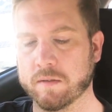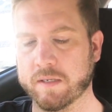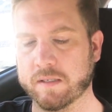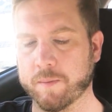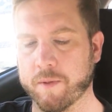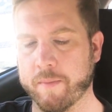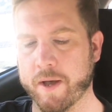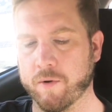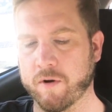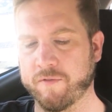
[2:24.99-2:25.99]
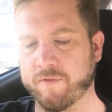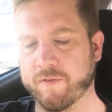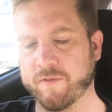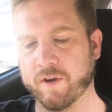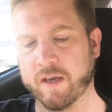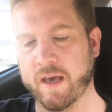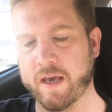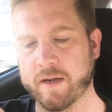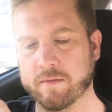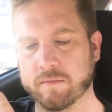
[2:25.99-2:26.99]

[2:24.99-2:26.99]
Take some of the batter off if I can.